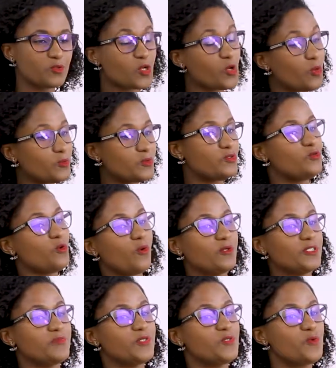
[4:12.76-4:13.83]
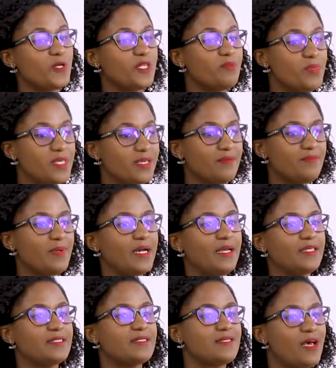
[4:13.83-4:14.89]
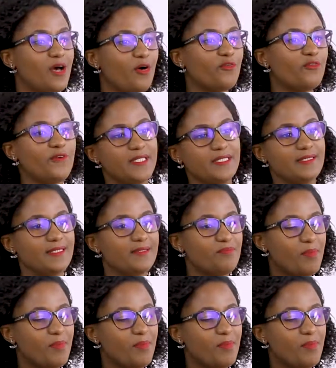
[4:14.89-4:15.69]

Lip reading: closed doors between me and myself and